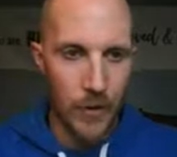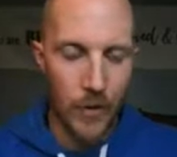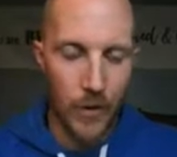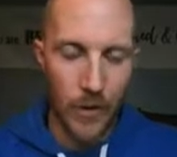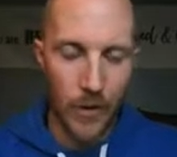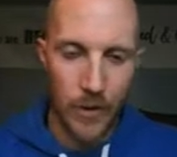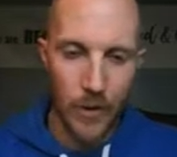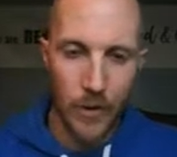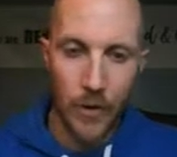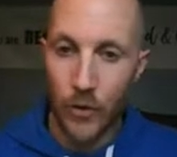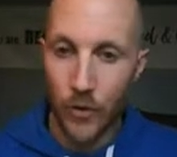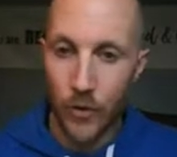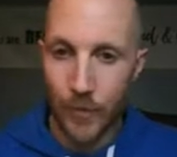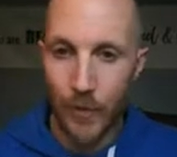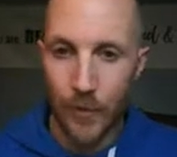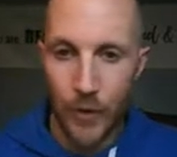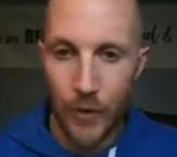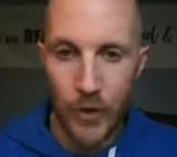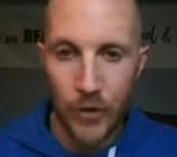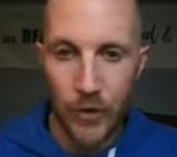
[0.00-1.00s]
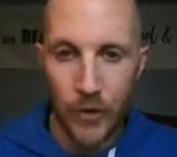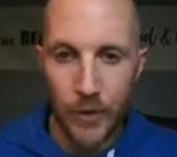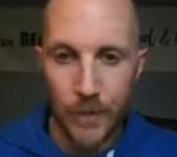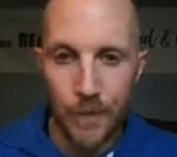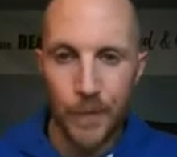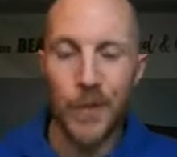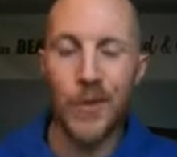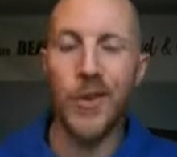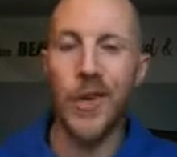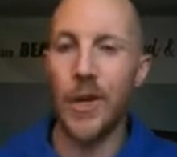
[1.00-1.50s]
here's my
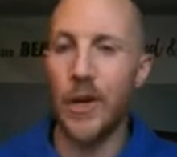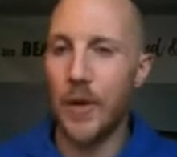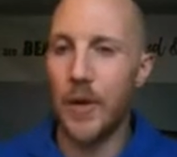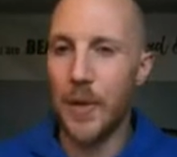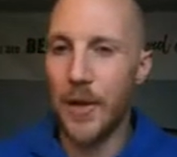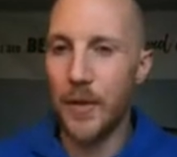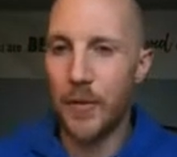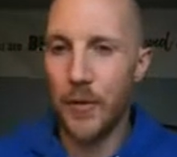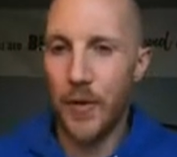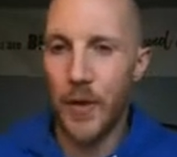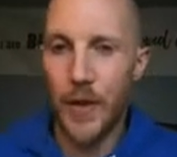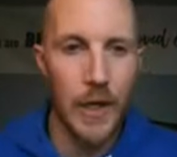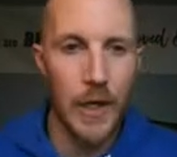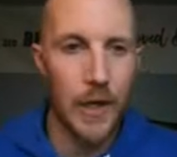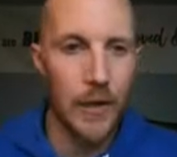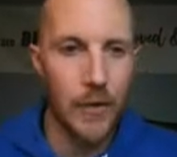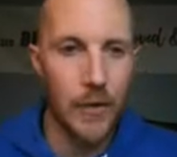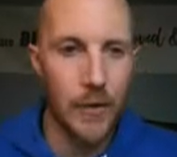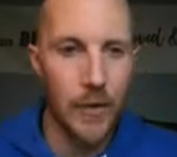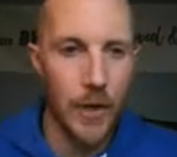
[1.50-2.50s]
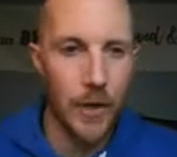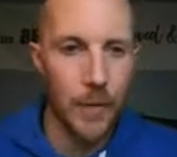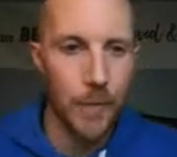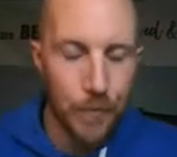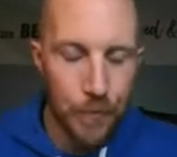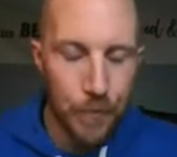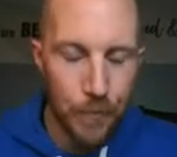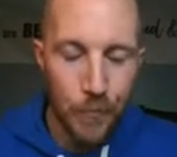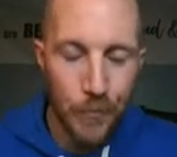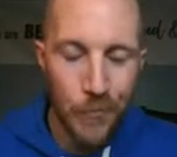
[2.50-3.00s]
function. It's got a little bit of everything in it this time.
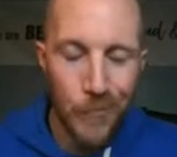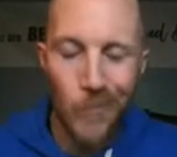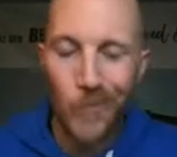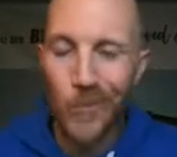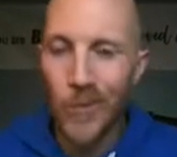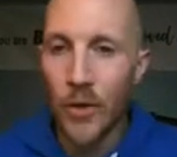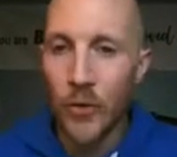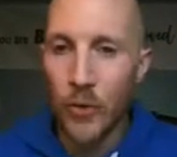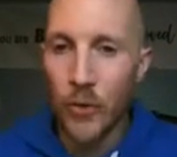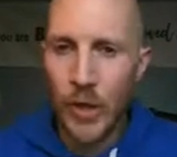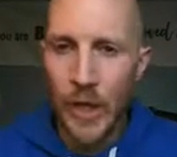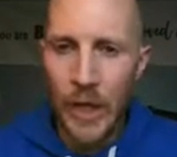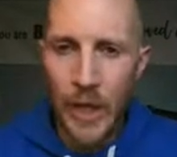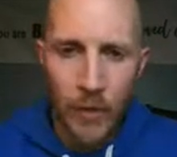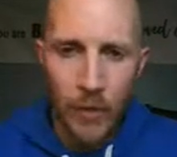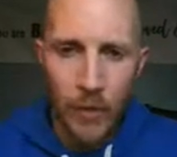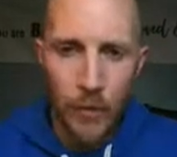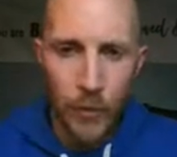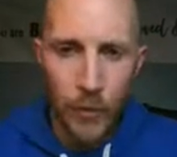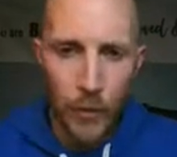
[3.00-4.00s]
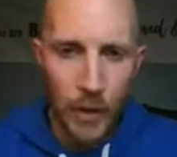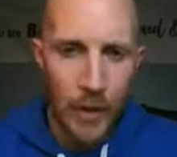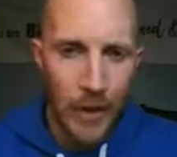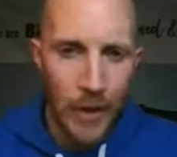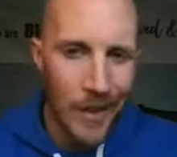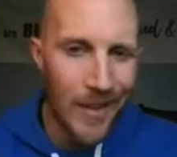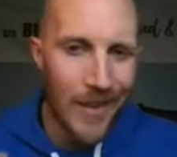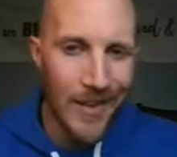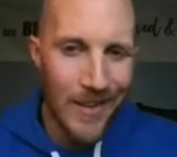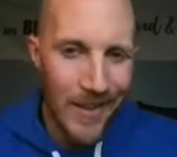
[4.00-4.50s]
So -3
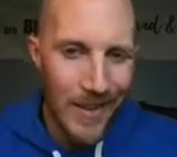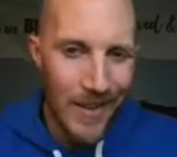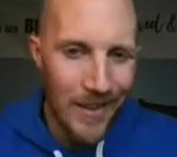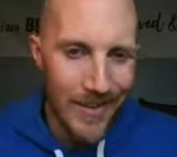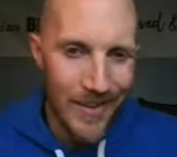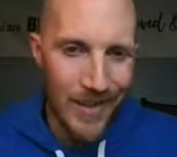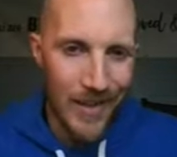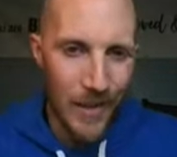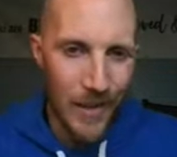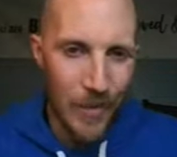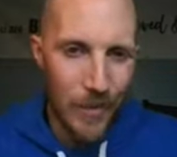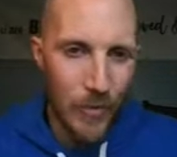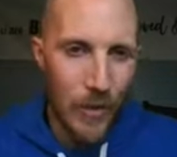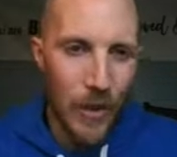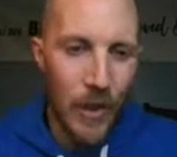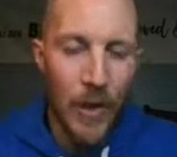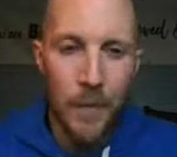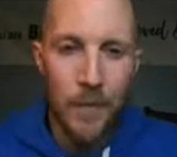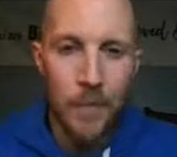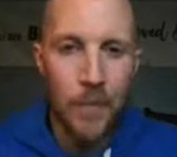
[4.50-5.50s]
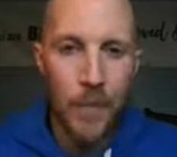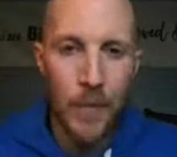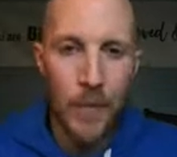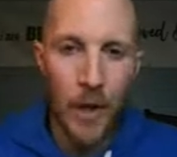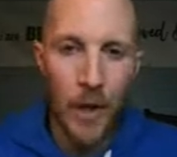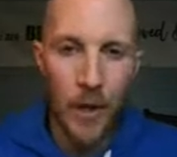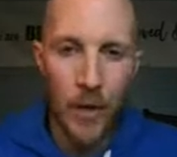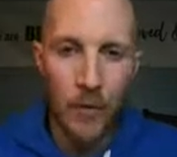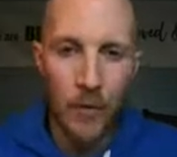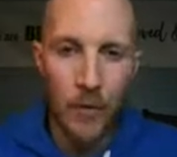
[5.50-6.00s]
times
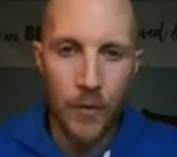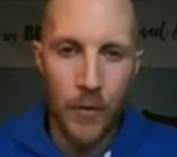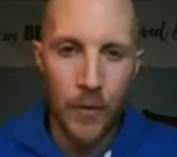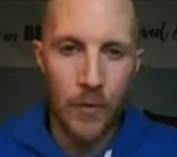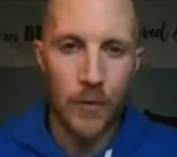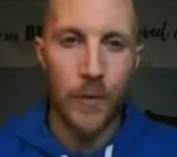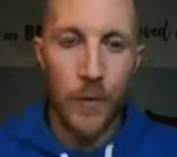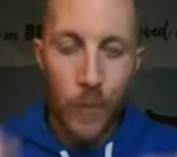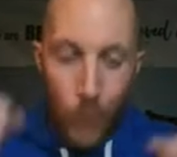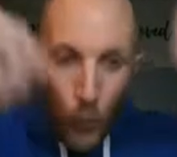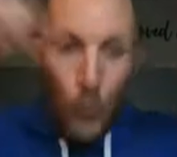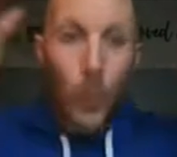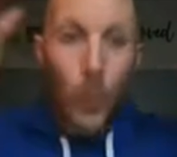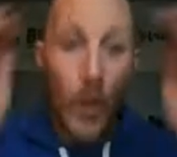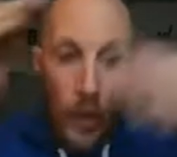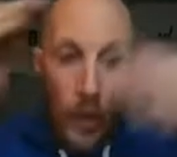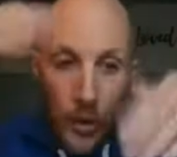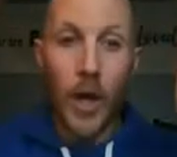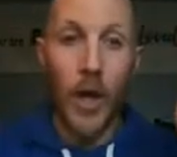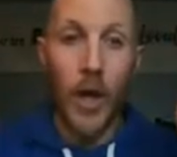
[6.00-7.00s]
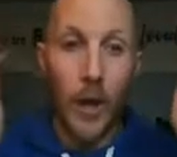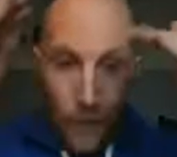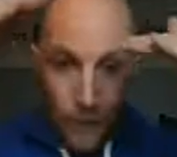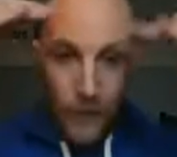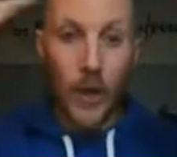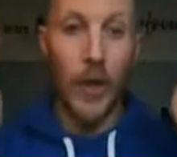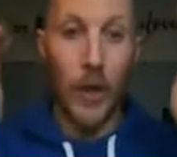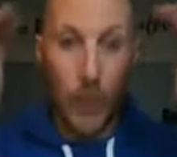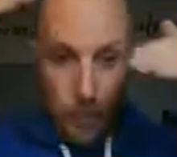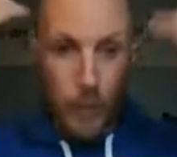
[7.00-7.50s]
f of 1/2
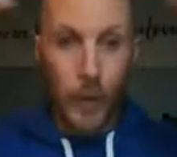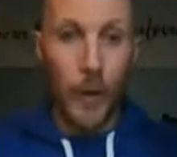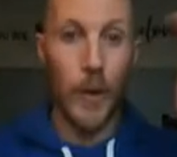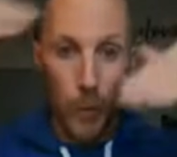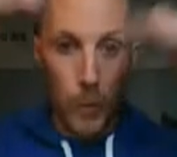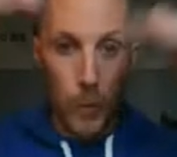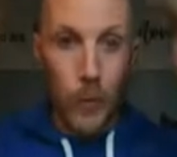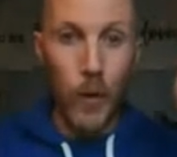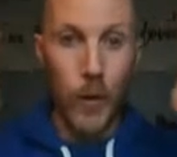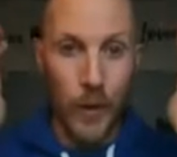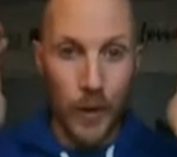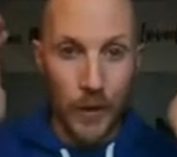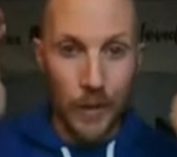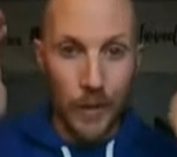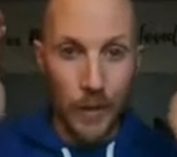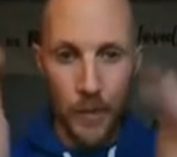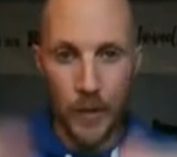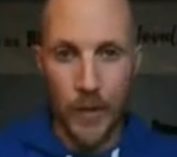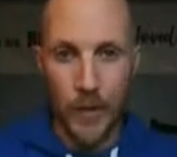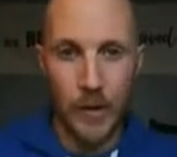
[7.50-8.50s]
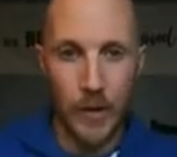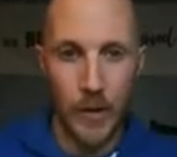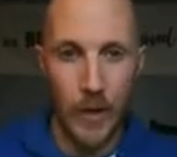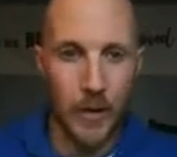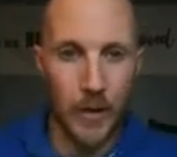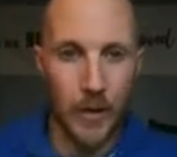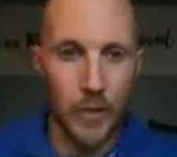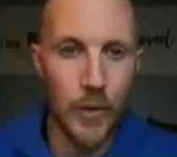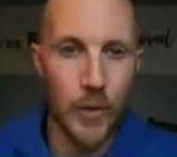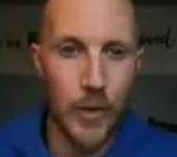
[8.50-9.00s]
x plus 1
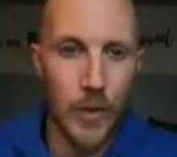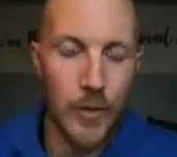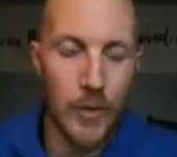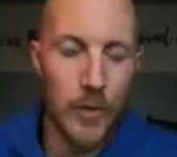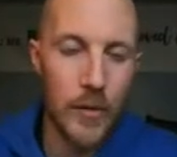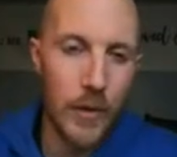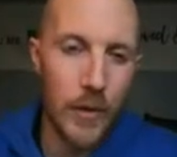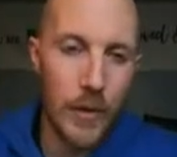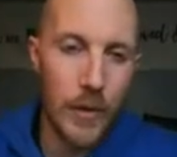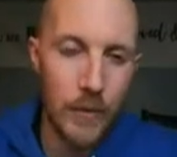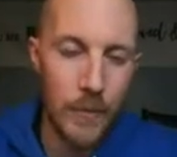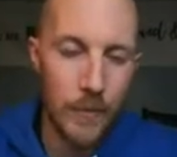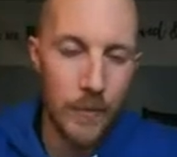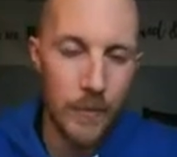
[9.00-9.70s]
inside the parentheses